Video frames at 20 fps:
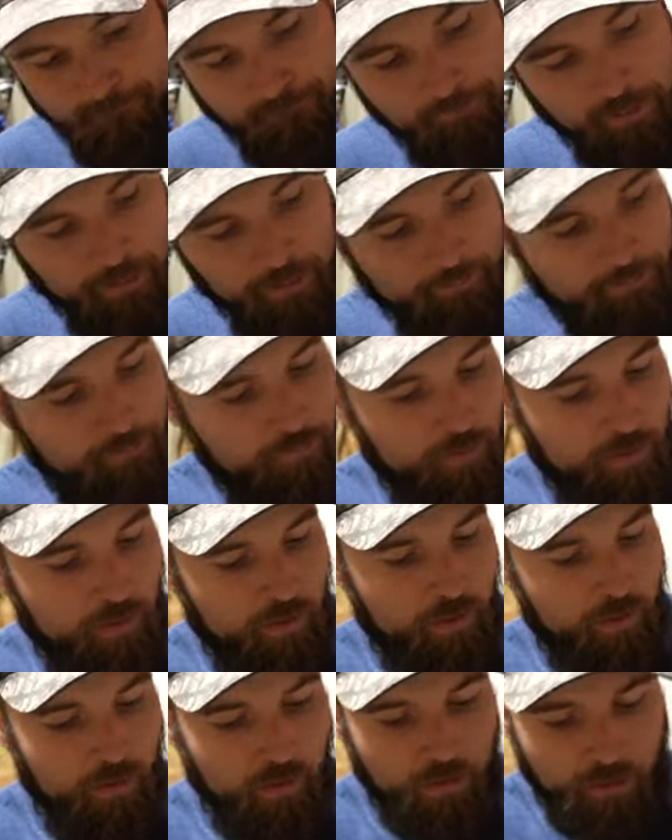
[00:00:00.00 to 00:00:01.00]
yeah
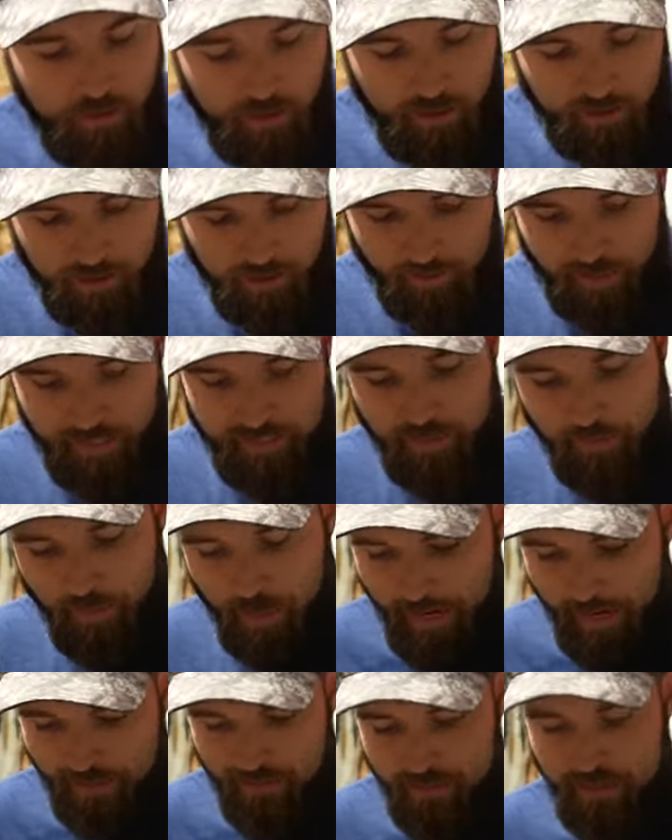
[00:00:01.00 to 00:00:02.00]
so that's the
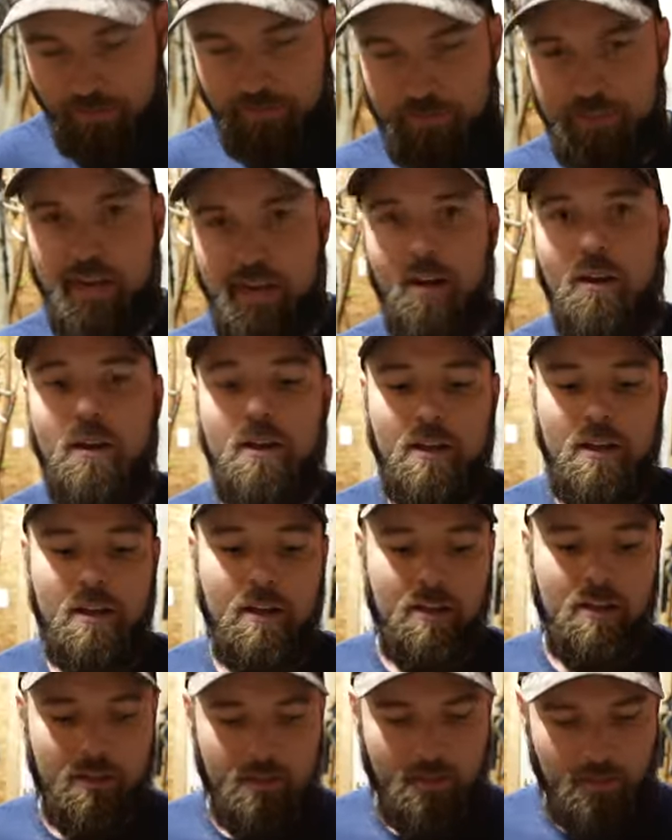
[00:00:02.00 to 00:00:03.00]
pack itself now
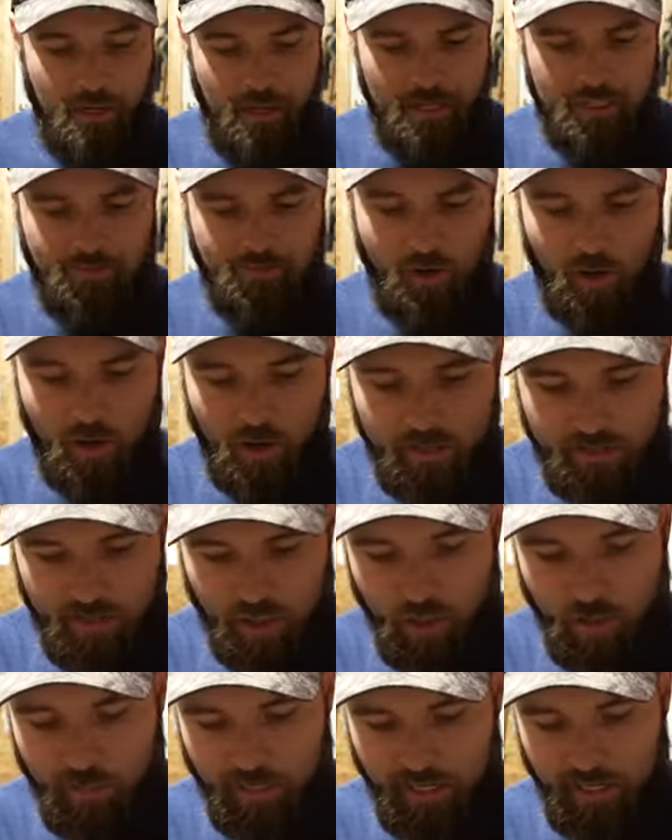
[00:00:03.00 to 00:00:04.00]
as far as
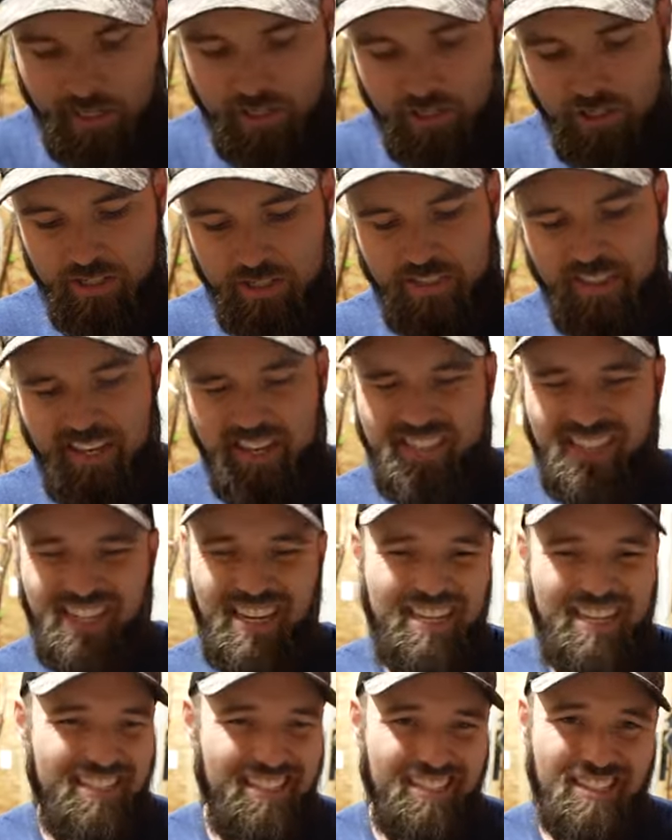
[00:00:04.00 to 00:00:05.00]
cubic inches, I think it's like
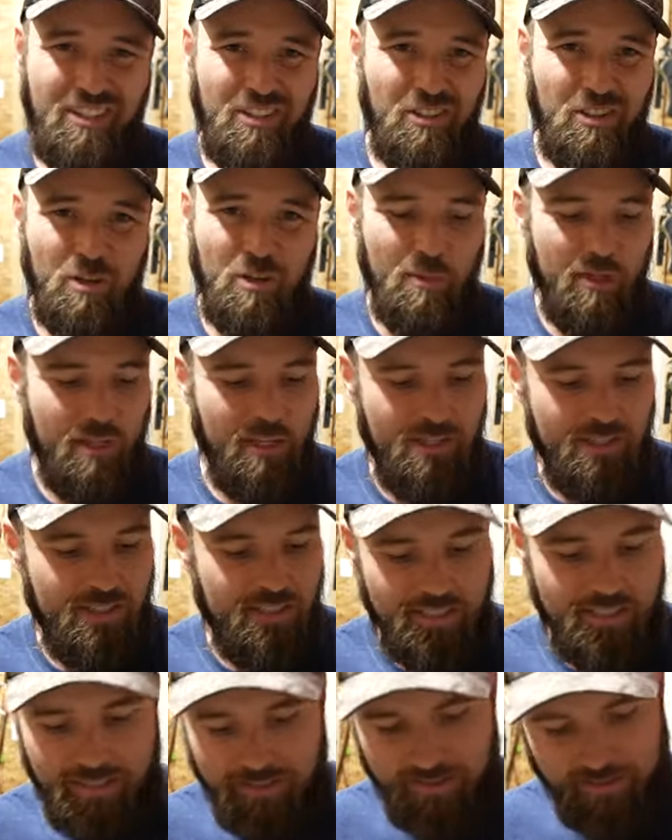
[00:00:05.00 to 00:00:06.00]
1,800 cubic
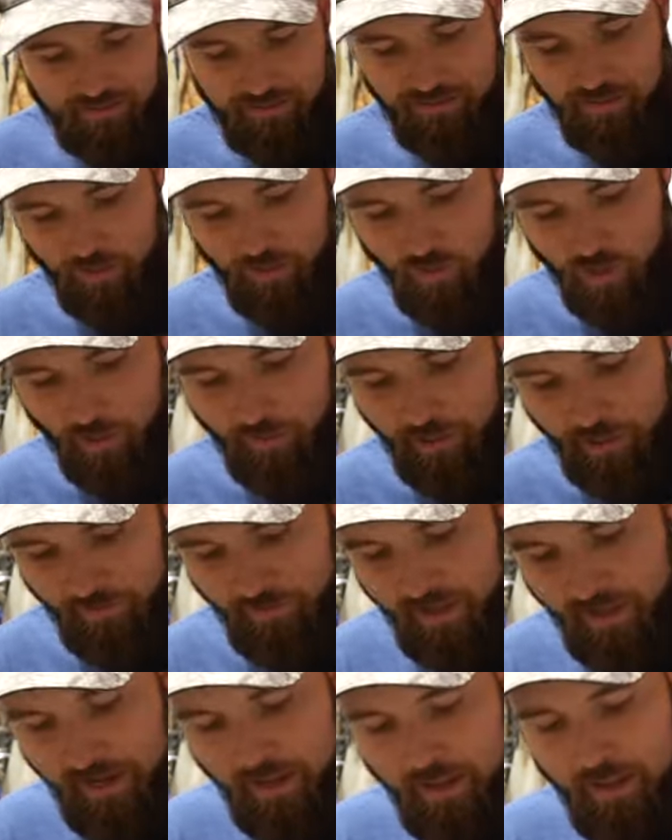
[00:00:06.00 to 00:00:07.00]
inches. Don't quote me on
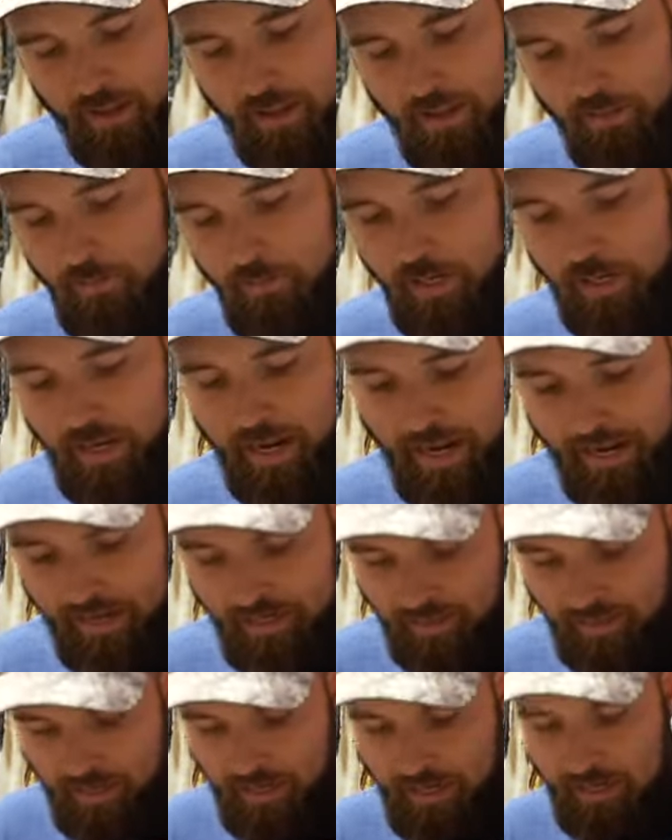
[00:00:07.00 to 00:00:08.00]
that. But it
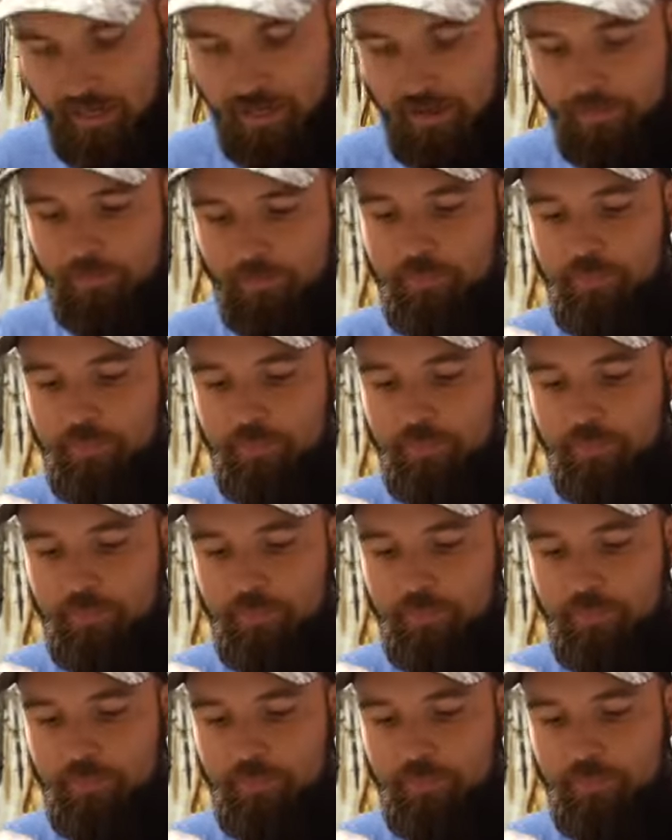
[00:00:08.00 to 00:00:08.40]
has a,